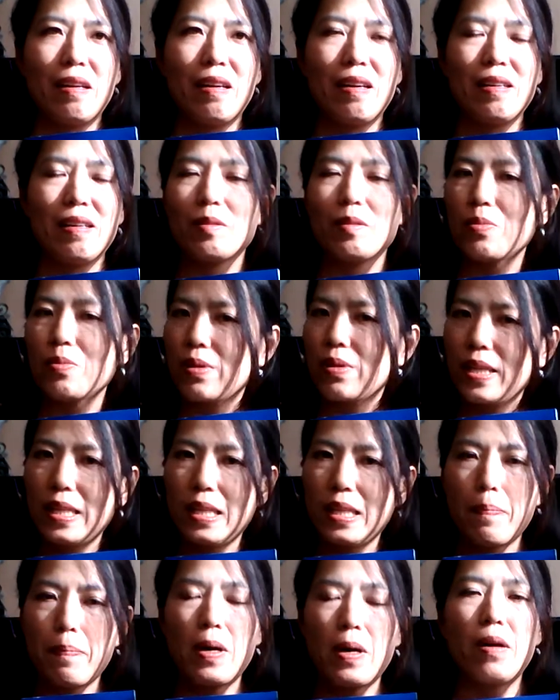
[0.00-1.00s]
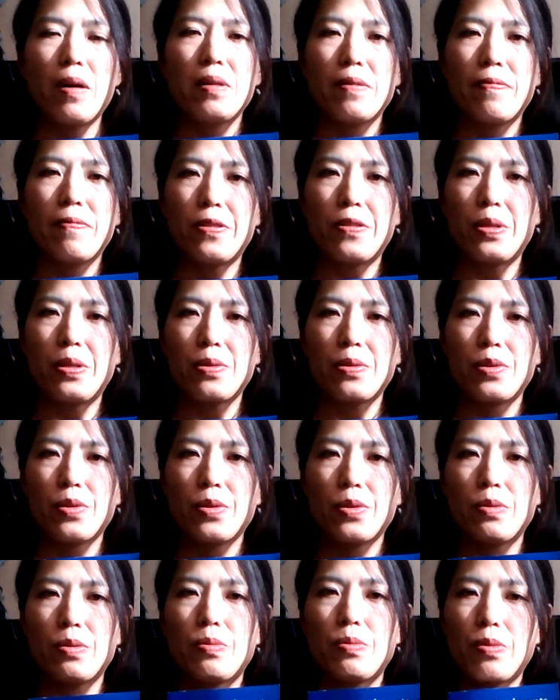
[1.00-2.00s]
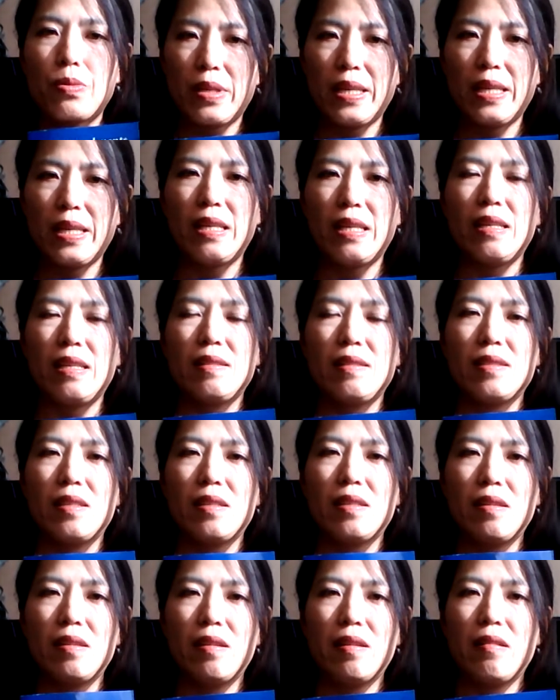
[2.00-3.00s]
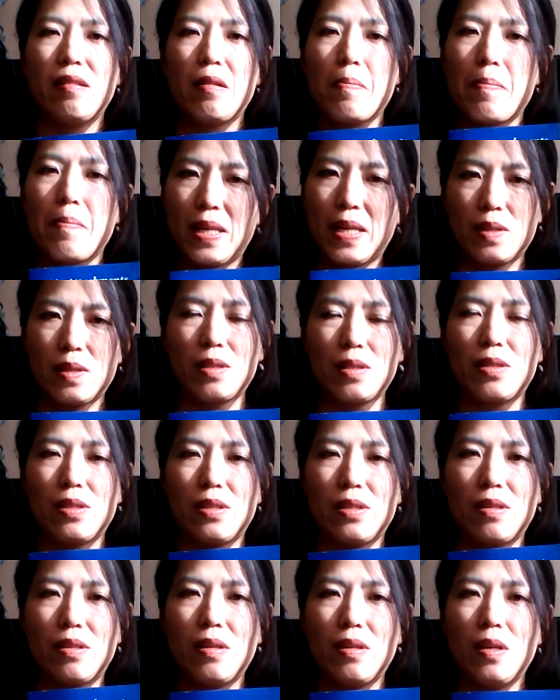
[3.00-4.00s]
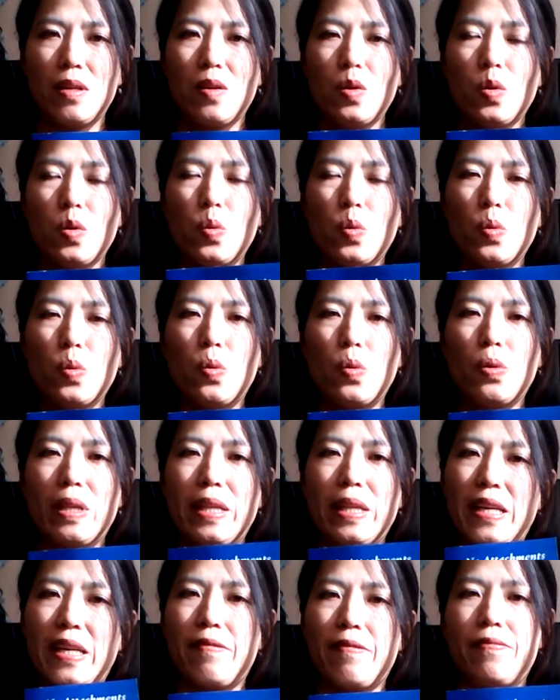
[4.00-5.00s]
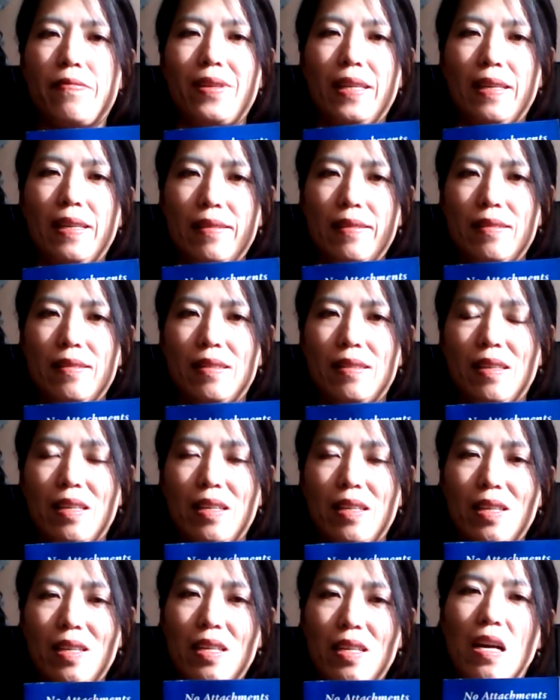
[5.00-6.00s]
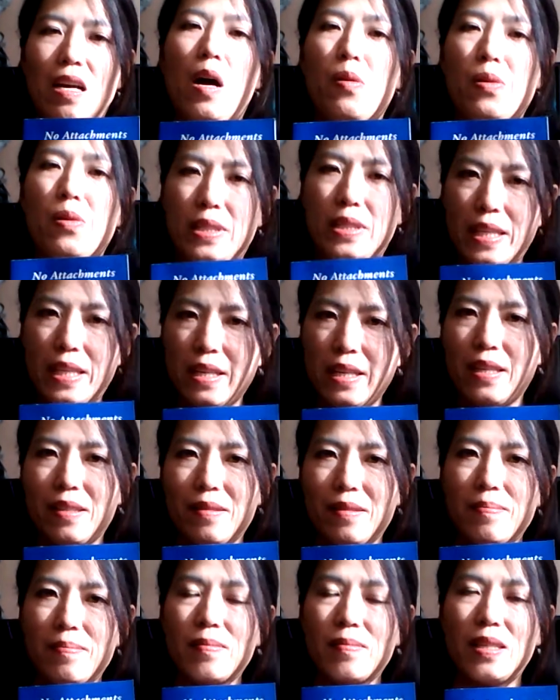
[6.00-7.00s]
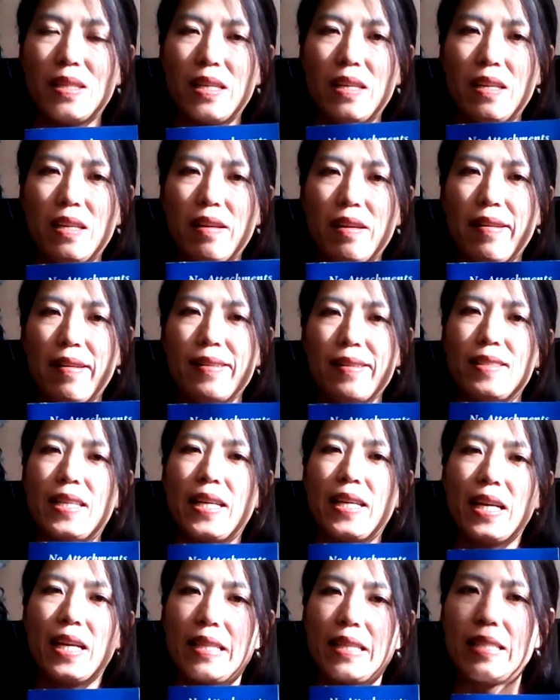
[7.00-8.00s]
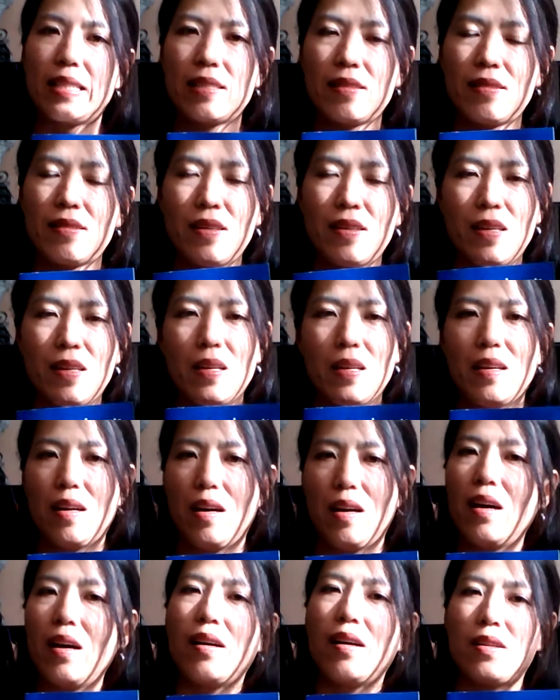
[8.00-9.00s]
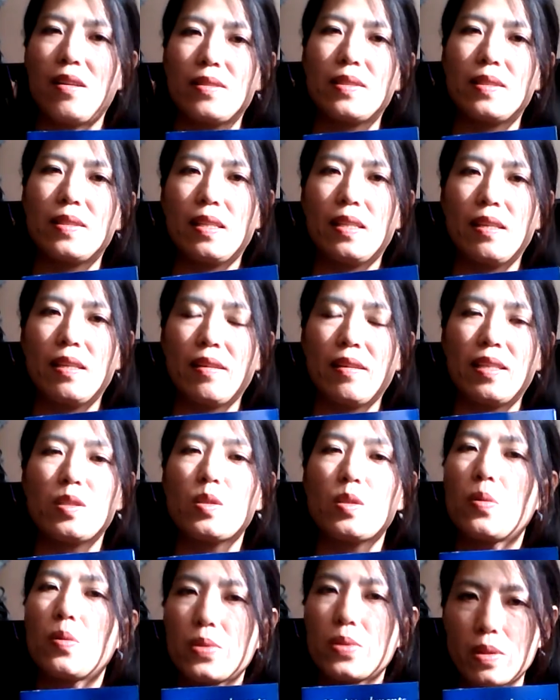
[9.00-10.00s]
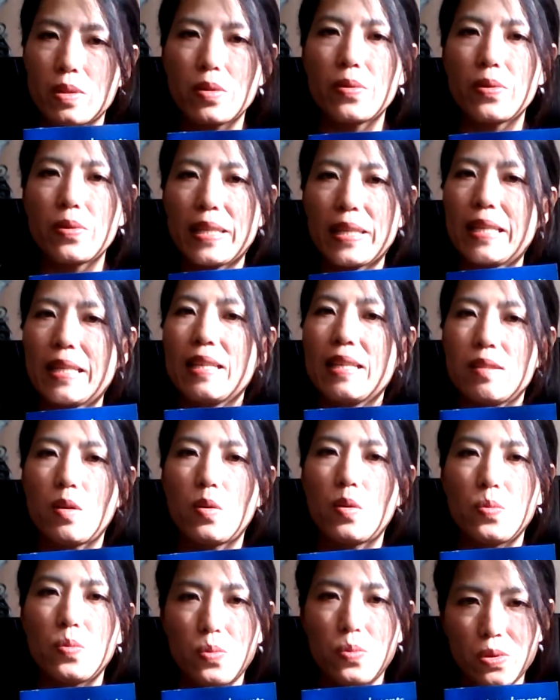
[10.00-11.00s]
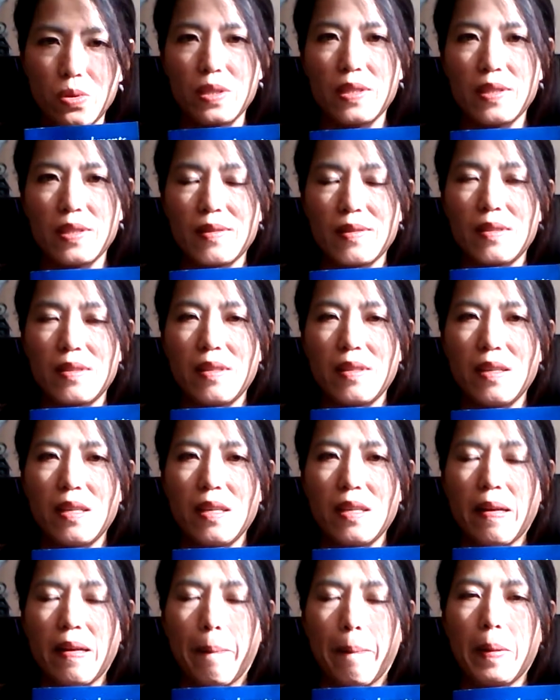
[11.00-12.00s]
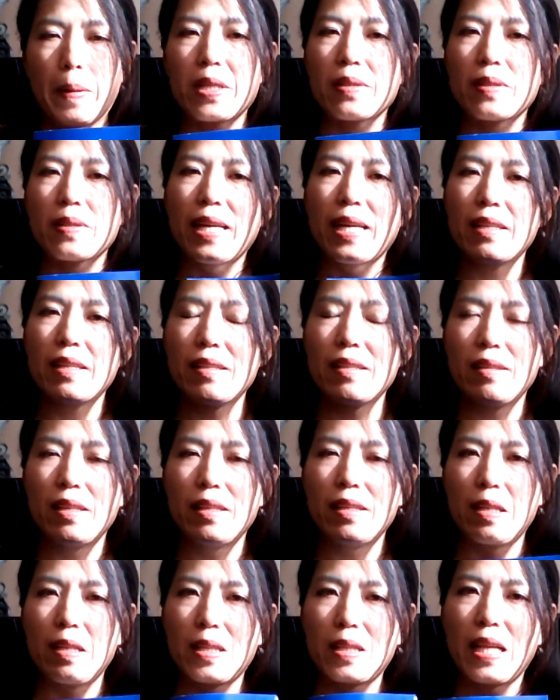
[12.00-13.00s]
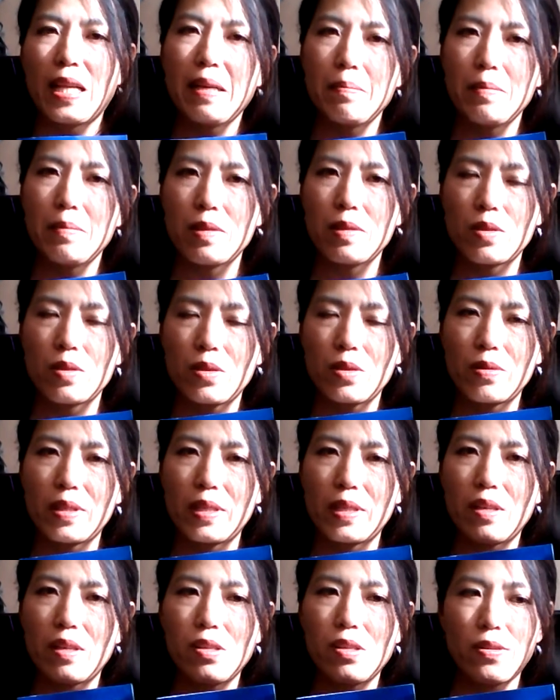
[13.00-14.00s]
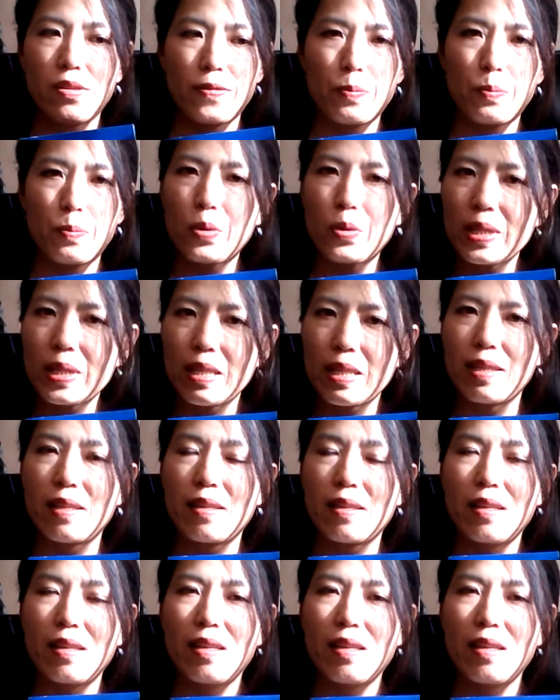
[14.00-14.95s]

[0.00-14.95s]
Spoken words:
it's really powerful to read a master who lived in our time and telling us his own story in his own words. Because like the enlightenment story of Buddha,